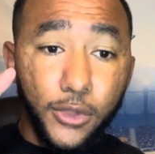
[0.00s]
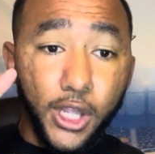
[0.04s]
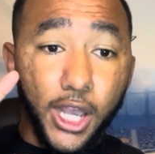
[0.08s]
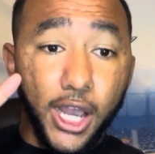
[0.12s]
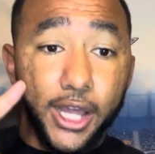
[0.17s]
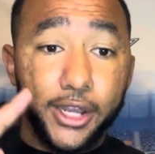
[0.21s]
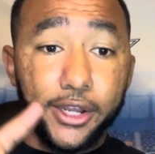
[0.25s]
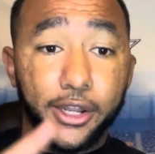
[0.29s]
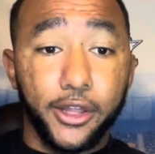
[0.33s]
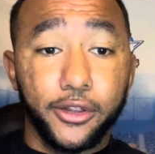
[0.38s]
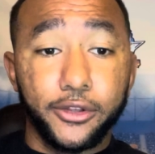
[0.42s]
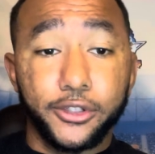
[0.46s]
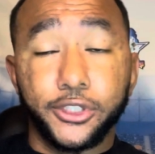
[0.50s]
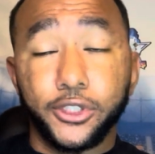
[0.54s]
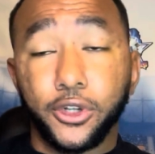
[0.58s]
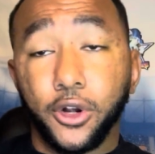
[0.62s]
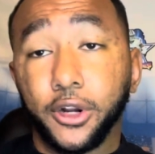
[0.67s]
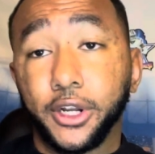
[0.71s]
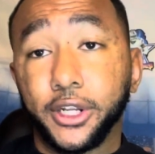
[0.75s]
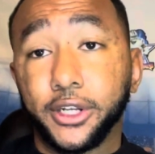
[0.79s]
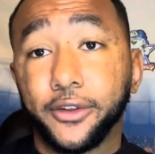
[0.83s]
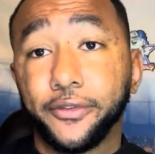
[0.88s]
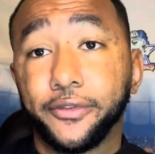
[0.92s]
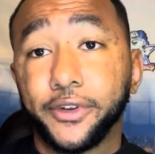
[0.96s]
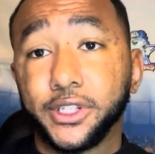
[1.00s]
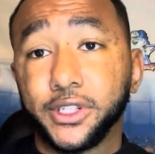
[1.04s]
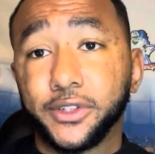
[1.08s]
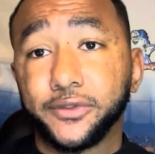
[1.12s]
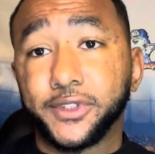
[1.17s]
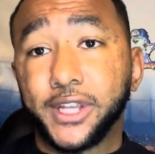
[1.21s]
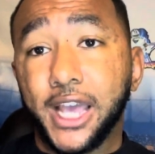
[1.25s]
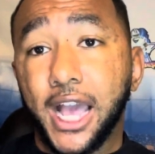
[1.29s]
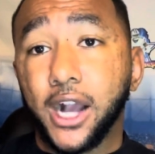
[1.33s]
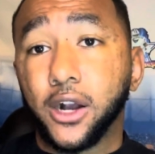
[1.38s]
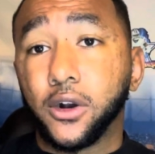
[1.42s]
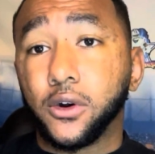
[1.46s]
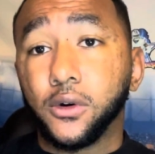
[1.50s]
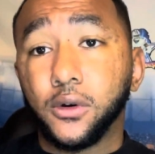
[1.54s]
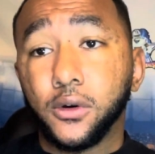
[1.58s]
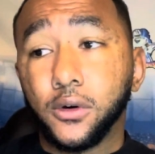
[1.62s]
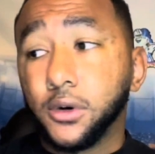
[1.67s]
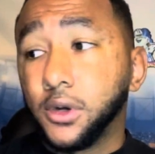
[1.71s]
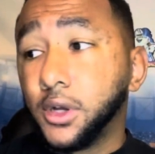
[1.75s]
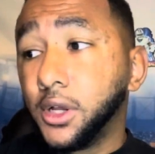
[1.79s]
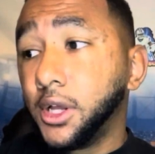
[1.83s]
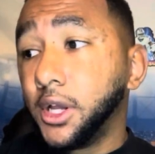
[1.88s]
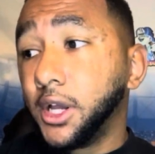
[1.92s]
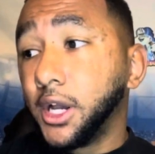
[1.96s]
another starting defensive tackle,
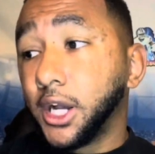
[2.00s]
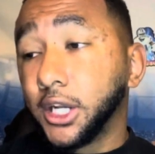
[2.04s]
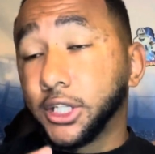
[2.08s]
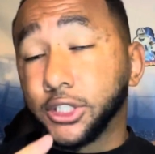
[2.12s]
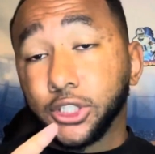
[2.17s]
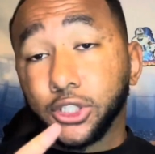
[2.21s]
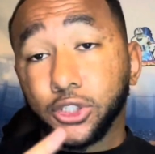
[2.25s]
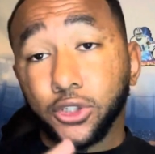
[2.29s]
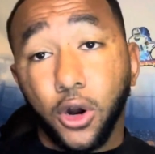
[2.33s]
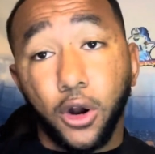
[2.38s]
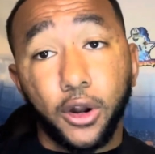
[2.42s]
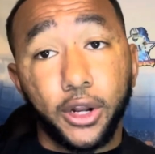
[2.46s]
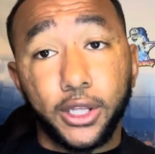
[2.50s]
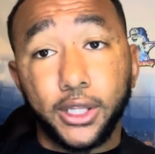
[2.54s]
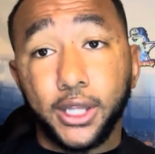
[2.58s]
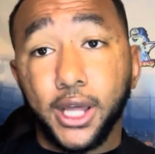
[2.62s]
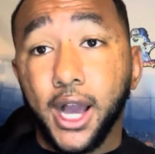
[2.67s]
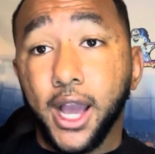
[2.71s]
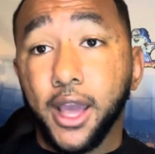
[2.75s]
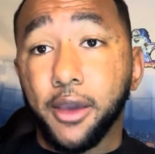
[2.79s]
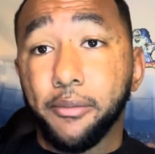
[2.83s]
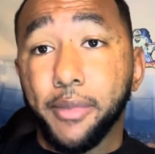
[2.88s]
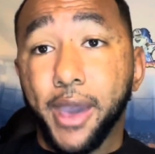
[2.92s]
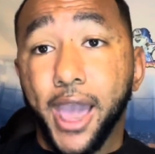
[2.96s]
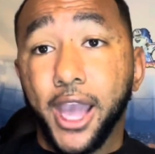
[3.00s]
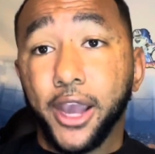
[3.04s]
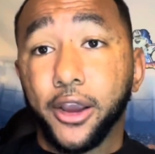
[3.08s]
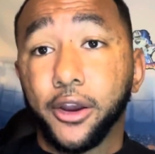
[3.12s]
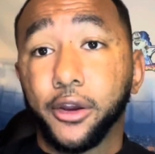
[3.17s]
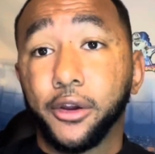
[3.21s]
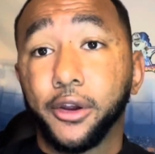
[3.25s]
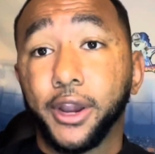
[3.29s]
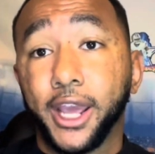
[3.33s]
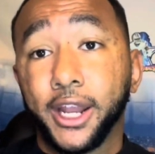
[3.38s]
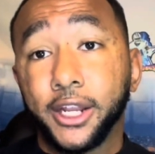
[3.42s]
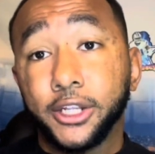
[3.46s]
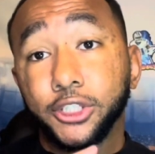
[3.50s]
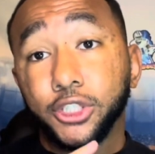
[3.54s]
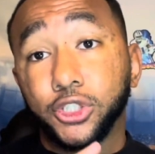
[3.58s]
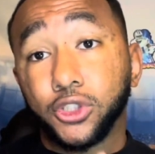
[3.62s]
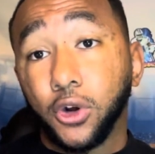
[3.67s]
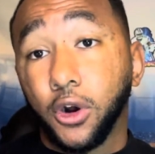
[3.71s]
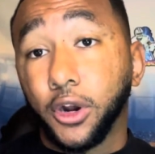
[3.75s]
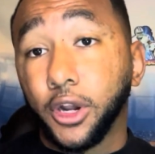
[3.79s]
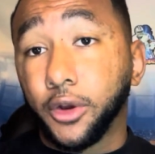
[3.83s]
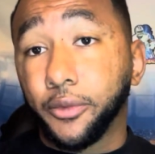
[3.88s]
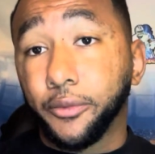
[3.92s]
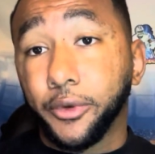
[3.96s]
a starting linebacker, and a
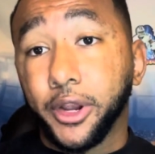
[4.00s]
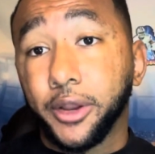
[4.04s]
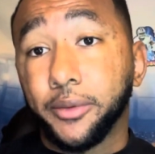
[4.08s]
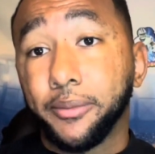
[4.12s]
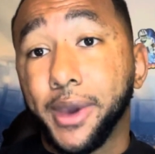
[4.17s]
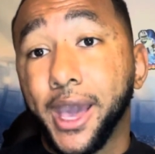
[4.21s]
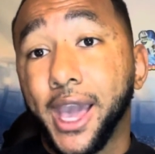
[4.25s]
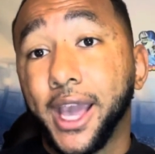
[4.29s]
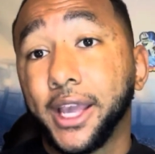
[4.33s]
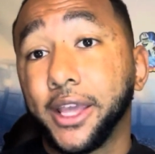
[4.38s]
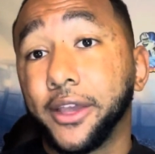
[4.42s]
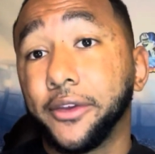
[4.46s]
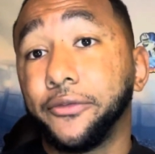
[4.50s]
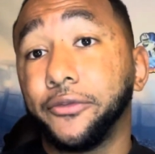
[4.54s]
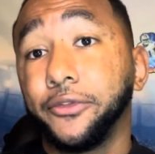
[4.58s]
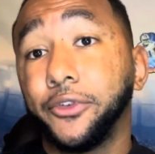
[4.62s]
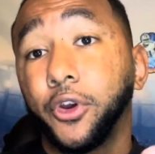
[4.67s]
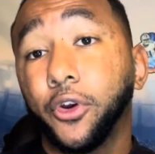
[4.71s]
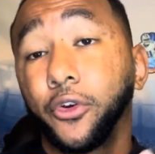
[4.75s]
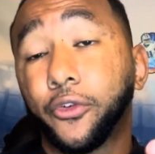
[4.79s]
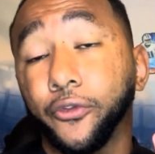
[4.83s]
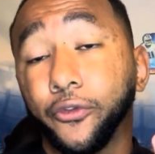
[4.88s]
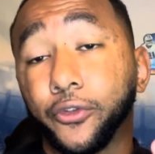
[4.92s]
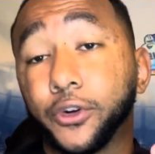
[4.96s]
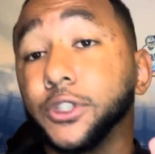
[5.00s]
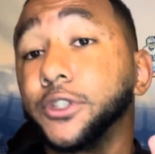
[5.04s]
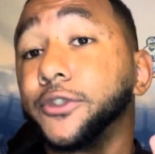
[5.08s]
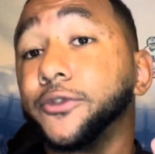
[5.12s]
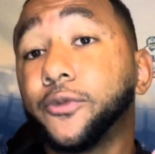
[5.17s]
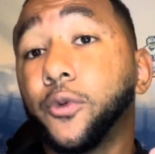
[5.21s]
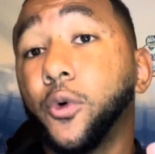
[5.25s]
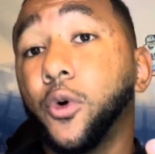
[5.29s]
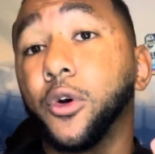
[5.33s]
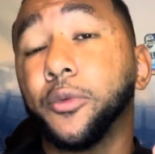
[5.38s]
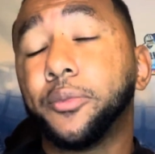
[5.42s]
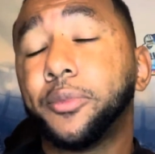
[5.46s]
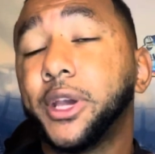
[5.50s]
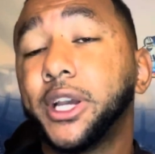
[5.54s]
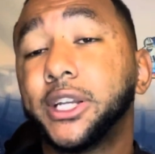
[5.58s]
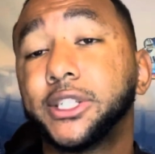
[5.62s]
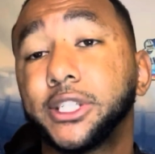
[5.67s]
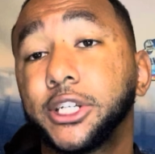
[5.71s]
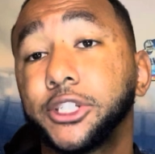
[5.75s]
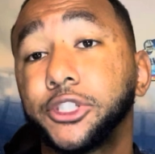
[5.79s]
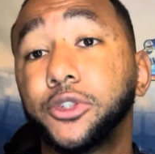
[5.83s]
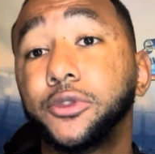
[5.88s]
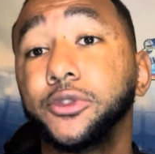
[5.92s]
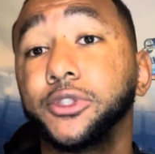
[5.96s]
starting running back. If your first four picks
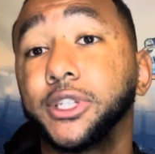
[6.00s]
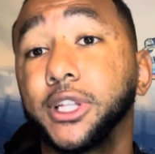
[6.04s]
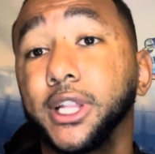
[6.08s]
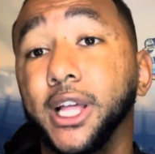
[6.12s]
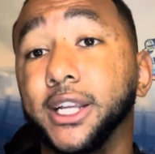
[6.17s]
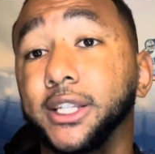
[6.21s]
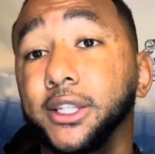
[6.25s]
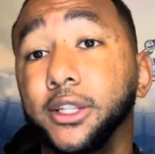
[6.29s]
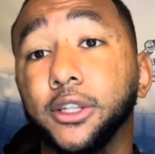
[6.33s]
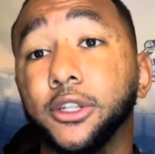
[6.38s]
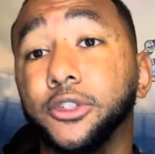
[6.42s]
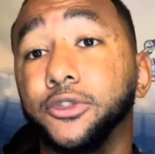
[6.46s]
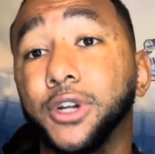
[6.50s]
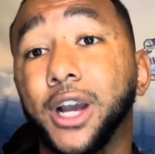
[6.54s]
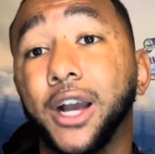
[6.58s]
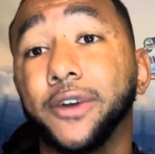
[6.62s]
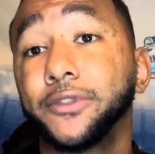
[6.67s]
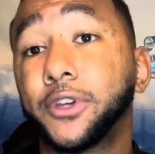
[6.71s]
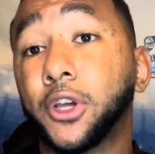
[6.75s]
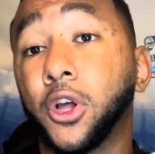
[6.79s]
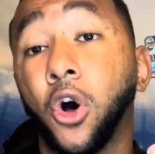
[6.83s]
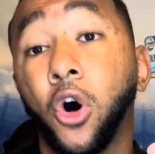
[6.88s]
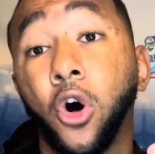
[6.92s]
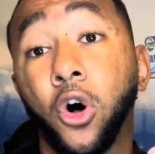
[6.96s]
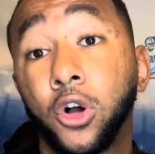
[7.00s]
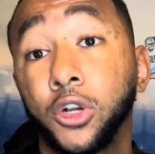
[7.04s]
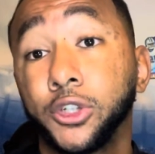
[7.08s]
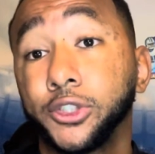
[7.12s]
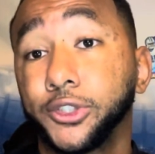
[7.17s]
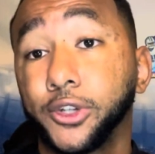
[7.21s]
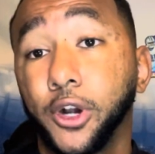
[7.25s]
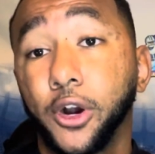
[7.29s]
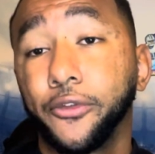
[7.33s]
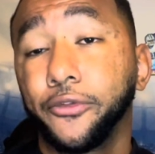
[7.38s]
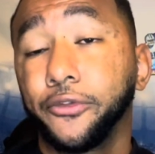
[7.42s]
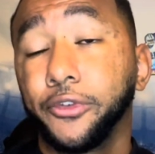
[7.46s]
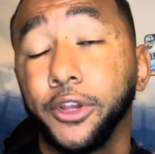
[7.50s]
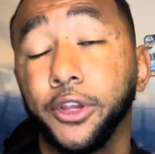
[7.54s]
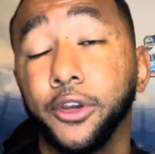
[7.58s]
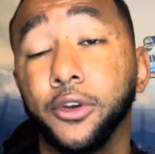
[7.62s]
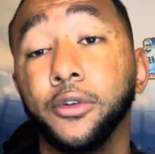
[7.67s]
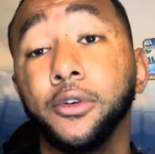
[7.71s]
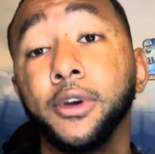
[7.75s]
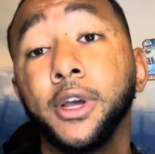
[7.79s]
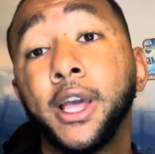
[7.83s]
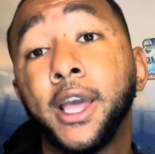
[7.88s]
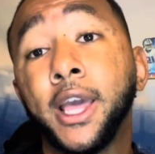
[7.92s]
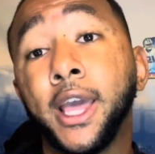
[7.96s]
that you select in the draft can all start for
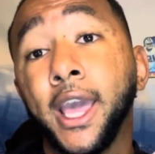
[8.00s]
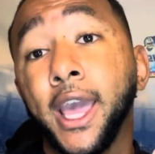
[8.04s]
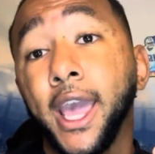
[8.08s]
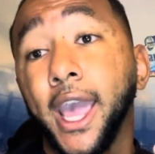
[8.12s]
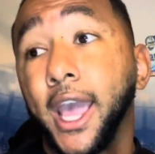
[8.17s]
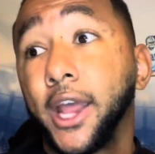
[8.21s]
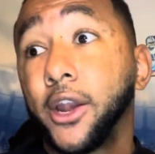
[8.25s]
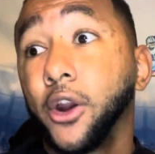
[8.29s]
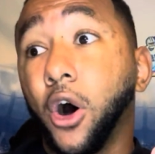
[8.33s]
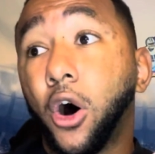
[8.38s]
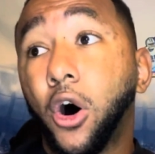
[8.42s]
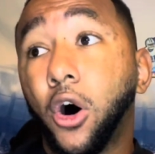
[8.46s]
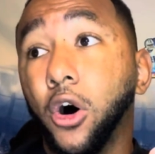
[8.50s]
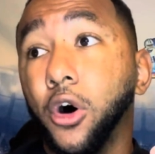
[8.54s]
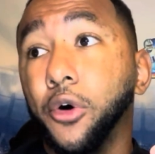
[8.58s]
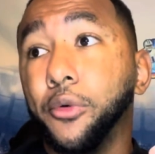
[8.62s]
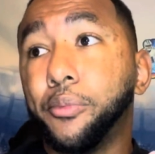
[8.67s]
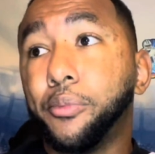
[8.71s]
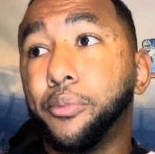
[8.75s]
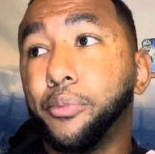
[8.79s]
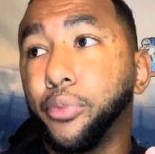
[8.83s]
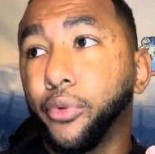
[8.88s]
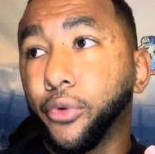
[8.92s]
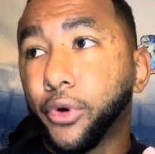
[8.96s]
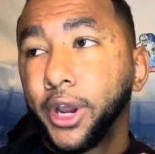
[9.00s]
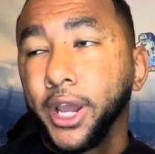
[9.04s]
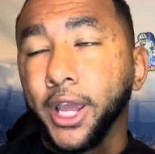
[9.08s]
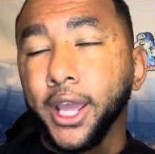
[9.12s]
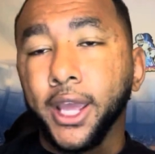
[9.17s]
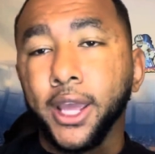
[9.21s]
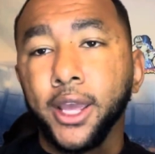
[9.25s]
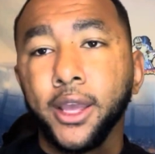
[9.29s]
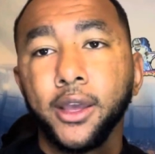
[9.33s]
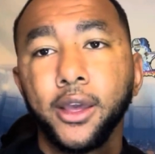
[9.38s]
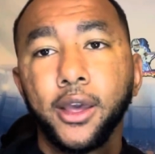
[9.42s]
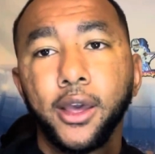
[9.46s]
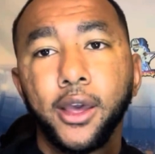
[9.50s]
you and all bring,